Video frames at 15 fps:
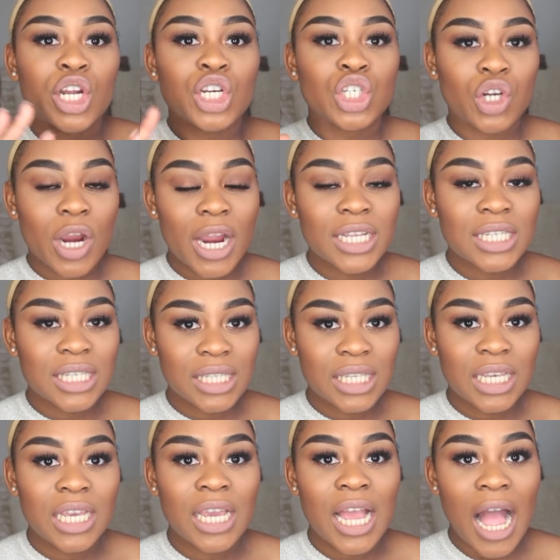trying to
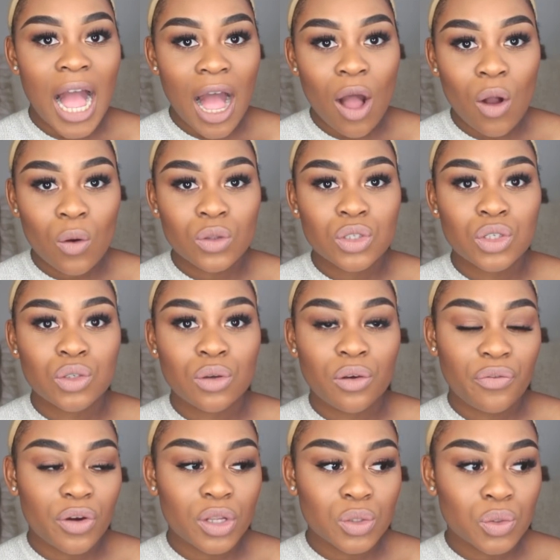see how to do a
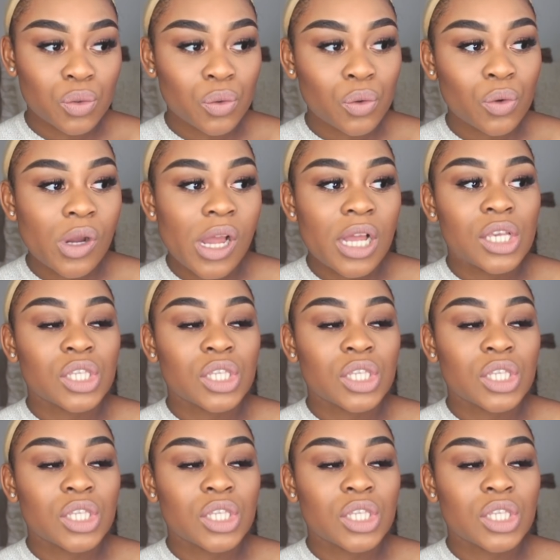frontal.